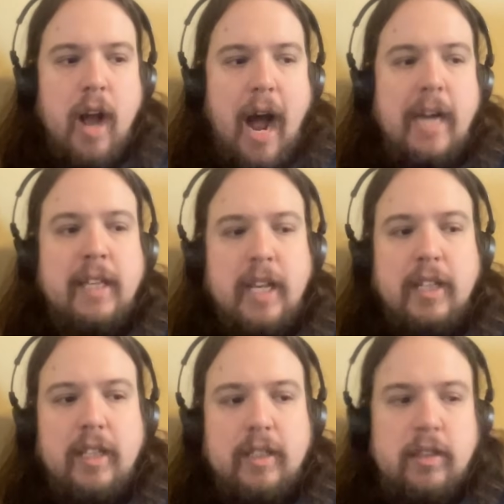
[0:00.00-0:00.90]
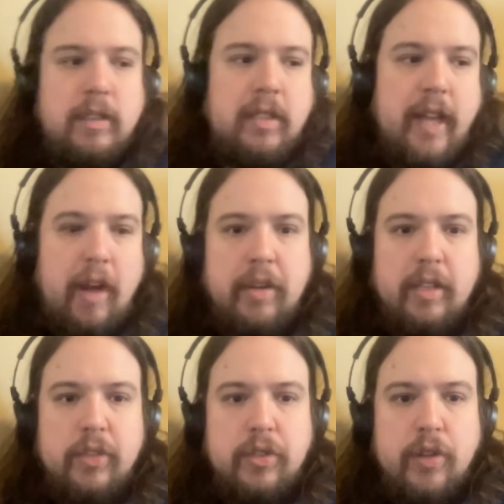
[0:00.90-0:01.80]
I think that the
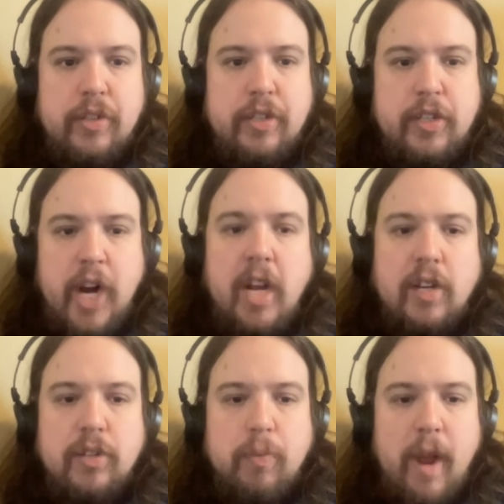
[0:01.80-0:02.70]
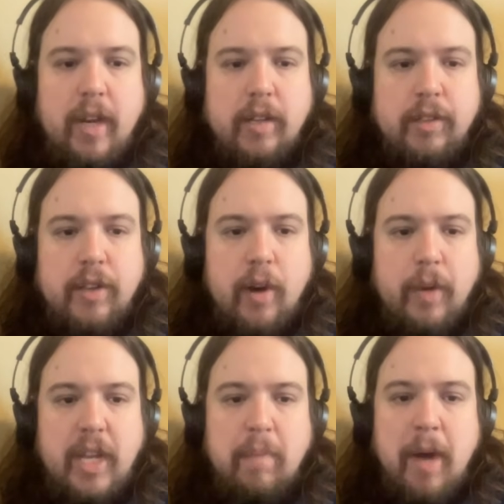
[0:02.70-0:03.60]
calculus starts to change when, you know,
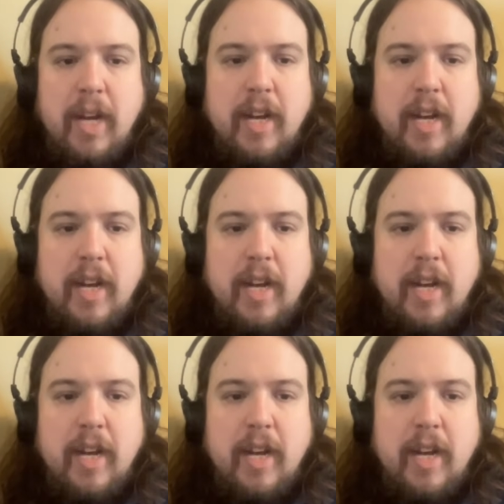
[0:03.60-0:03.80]
he might